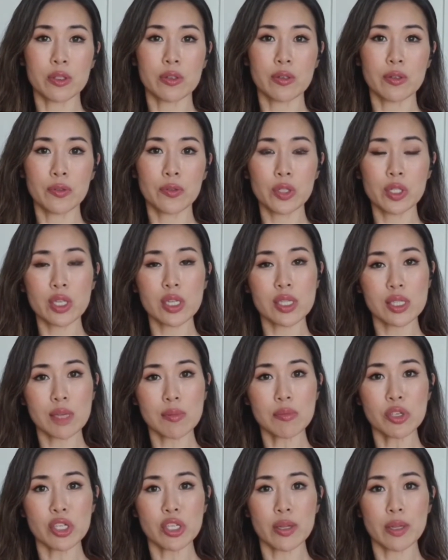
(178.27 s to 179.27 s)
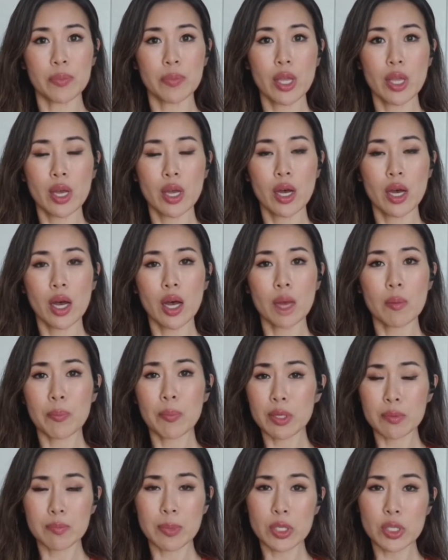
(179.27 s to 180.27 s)
for food consumption.
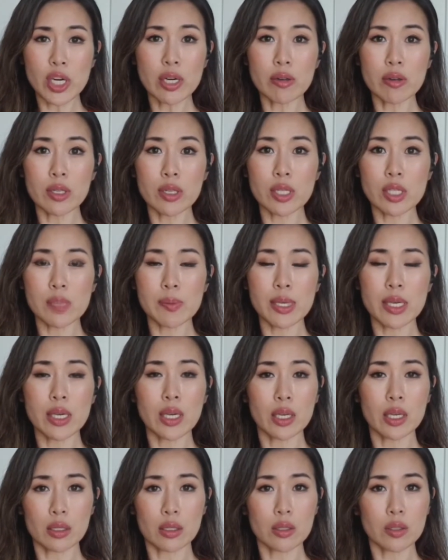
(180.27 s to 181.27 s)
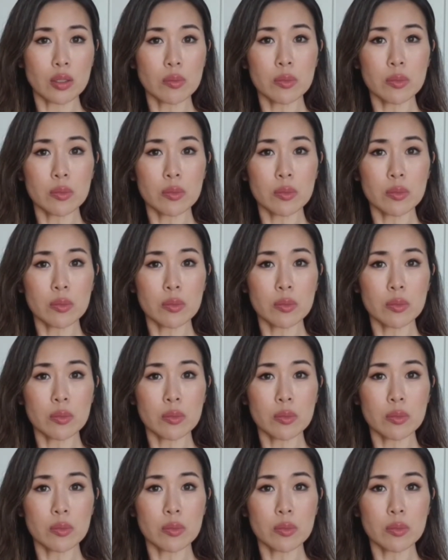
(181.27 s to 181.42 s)
But generally speaking,